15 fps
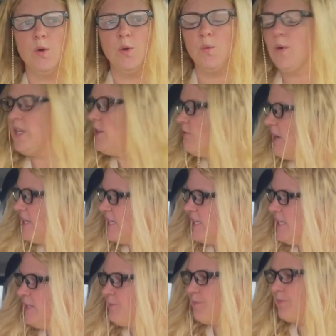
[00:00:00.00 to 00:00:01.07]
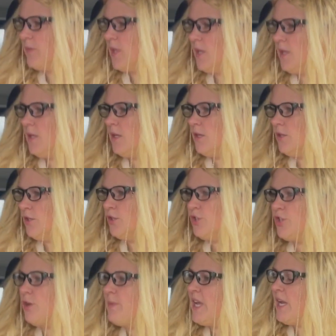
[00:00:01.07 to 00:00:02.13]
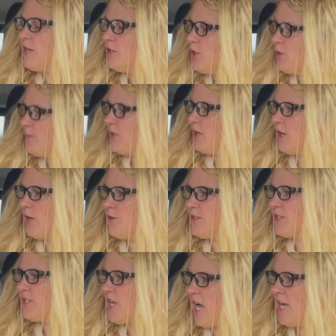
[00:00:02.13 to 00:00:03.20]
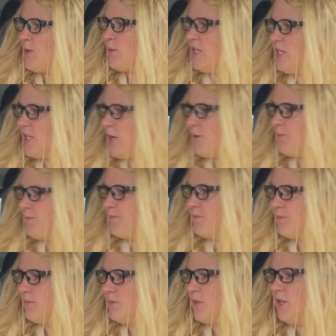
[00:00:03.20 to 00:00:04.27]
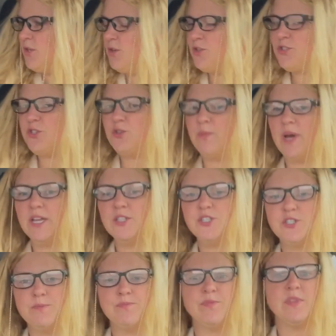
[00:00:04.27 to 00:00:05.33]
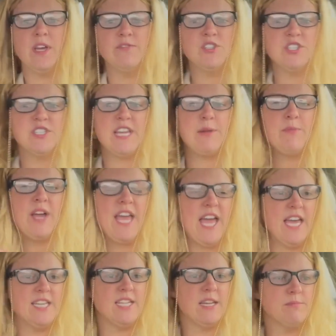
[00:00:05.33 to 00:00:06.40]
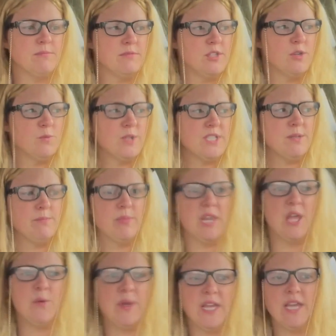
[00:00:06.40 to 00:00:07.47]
When you're ready, show me how you'd open and close a side window. Not too much, just had my hair done, don't want it blowing